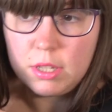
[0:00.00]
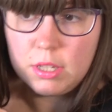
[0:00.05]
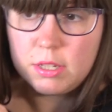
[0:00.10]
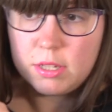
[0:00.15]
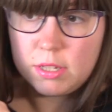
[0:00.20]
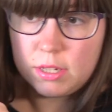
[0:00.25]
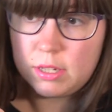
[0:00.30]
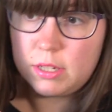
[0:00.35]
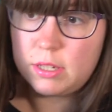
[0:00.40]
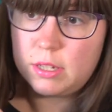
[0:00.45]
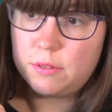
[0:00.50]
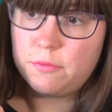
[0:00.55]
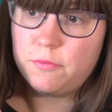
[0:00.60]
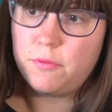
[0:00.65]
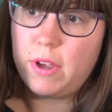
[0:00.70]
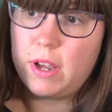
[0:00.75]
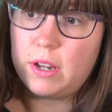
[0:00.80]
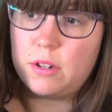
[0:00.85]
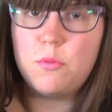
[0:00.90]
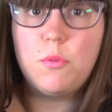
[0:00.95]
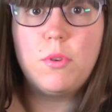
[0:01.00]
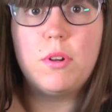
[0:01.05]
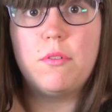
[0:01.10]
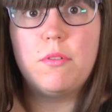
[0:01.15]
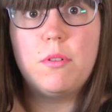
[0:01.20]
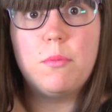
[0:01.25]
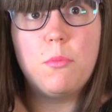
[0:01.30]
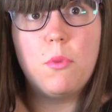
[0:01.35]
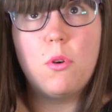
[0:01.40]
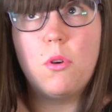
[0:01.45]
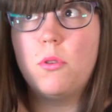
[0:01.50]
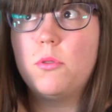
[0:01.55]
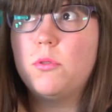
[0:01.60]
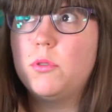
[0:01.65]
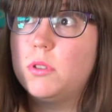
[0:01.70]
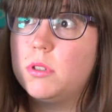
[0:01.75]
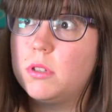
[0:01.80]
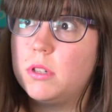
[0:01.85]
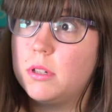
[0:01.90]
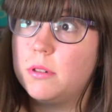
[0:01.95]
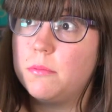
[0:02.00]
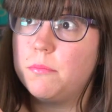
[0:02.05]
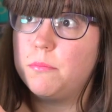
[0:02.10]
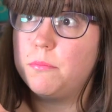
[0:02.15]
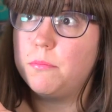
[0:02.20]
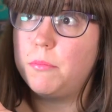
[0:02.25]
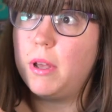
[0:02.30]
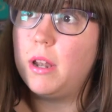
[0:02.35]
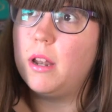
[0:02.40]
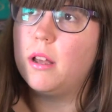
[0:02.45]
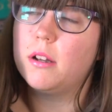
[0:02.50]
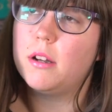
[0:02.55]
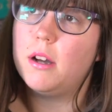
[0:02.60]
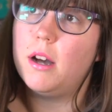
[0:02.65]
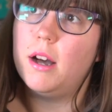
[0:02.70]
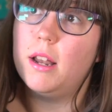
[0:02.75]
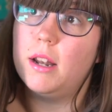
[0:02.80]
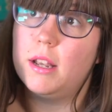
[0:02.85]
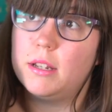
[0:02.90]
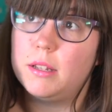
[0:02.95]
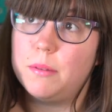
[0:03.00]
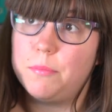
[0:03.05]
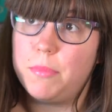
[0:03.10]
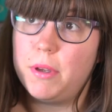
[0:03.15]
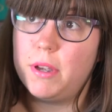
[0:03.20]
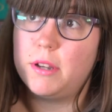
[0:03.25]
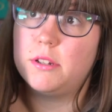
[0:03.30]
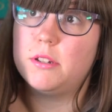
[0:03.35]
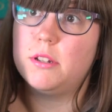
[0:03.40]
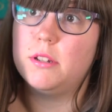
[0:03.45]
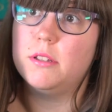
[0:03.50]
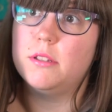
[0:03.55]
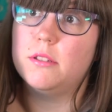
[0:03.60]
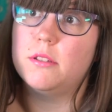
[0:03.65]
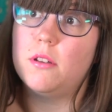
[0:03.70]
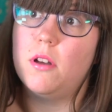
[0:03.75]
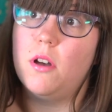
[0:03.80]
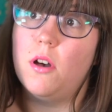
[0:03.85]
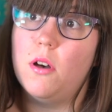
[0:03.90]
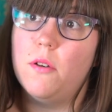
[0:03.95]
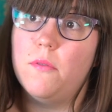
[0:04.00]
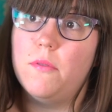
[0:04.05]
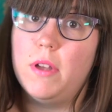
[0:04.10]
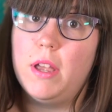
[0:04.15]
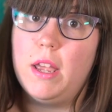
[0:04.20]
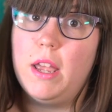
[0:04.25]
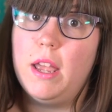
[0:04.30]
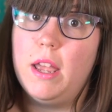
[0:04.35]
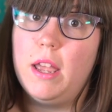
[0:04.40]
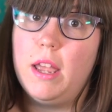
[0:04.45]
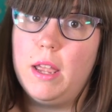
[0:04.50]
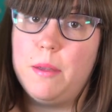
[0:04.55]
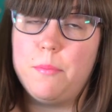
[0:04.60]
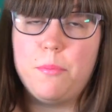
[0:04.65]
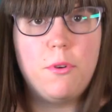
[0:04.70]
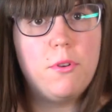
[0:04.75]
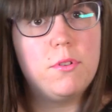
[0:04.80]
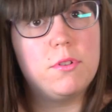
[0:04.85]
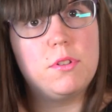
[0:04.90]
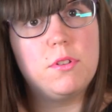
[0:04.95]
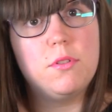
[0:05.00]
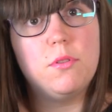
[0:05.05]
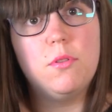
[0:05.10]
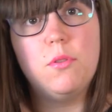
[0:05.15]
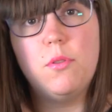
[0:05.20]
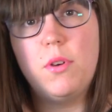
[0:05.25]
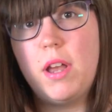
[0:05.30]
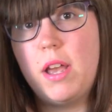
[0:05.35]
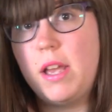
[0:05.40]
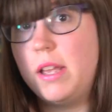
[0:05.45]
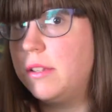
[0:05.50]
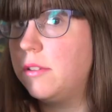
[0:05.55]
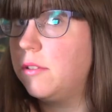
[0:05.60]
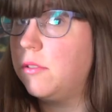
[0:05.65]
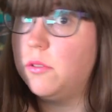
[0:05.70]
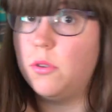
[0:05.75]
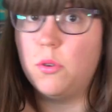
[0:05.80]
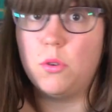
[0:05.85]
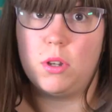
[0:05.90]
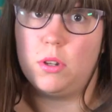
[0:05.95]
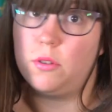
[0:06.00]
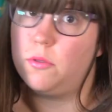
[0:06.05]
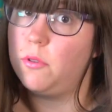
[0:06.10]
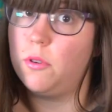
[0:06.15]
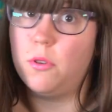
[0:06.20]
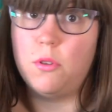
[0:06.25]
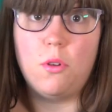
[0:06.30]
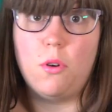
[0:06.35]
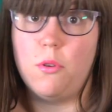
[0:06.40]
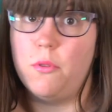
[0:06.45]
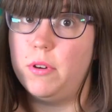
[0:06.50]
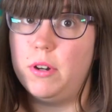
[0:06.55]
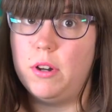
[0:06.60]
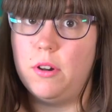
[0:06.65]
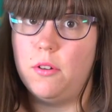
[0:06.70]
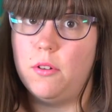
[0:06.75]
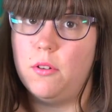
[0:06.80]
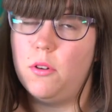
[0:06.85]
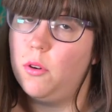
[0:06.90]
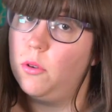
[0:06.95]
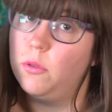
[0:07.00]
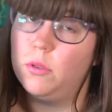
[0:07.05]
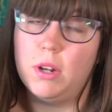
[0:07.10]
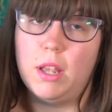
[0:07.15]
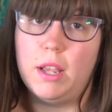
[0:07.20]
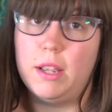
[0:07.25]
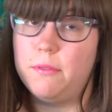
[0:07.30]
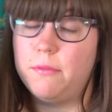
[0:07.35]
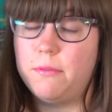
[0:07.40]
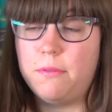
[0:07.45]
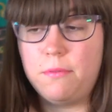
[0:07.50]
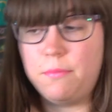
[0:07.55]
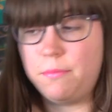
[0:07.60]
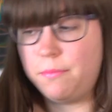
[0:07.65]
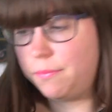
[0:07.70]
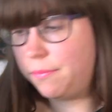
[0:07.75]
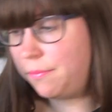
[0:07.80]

This is in fact one of the most melancholic depictions of a person who has no control over their own life.